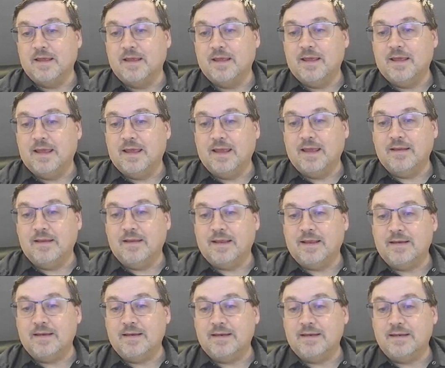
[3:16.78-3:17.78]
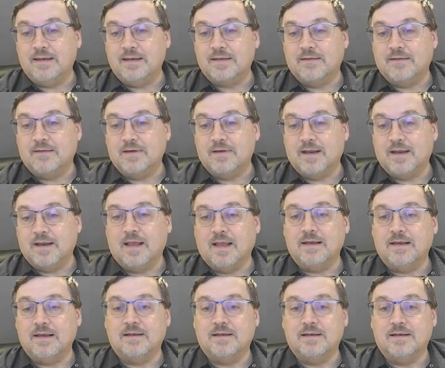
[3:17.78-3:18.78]
and 1979
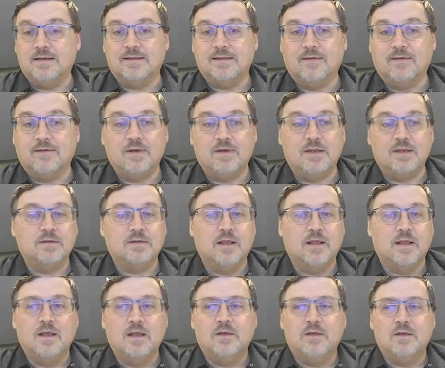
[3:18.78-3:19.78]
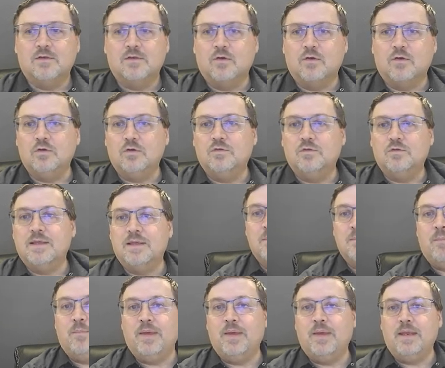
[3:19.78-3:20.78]
is in the 70s. So using
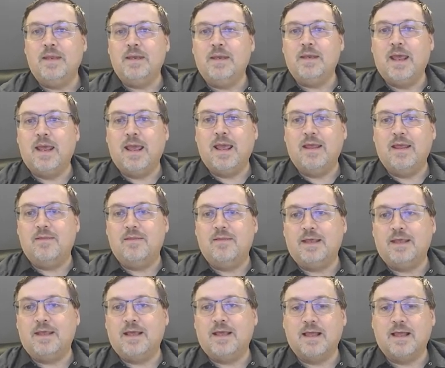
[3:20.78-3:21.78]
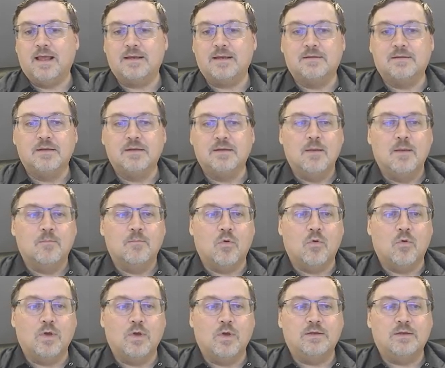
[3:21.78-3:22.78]
bin and the cut
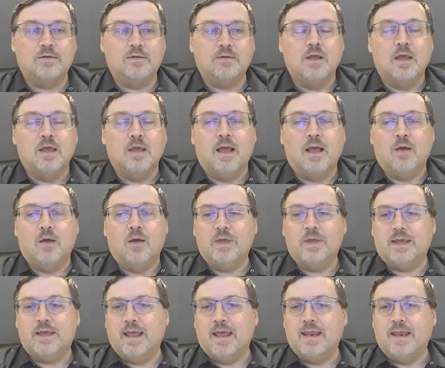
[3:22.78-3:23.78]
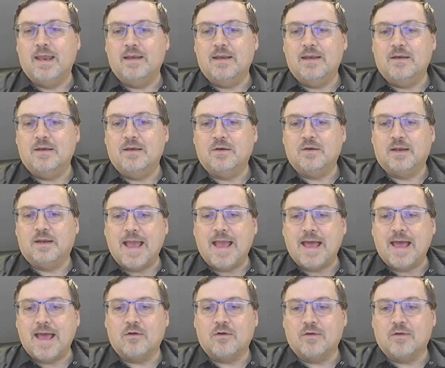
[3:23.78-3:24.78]
point, we can
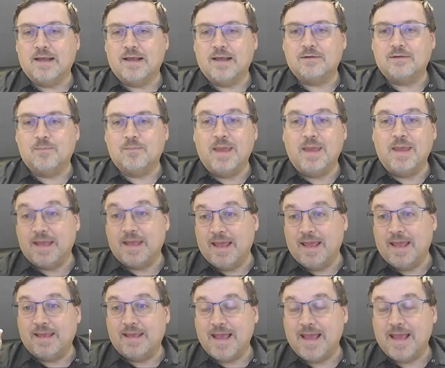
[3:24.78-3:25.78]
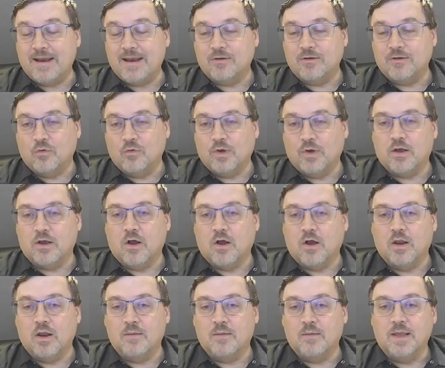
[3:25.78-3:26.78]
make a category
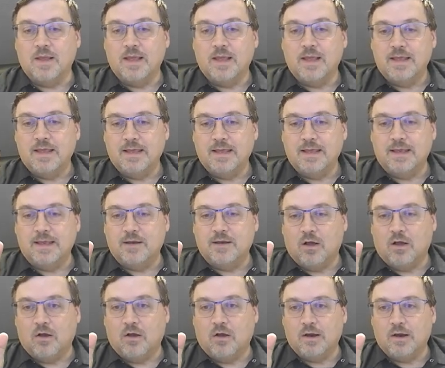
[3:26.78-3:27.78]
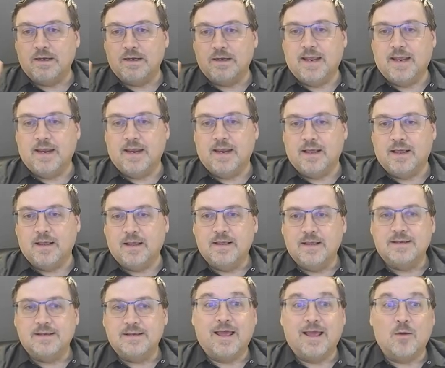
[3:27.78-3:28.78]
column in our data
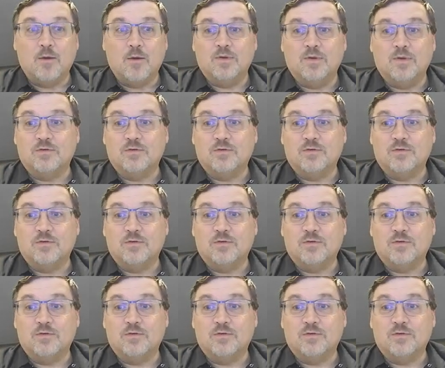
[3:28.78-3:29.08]
to help us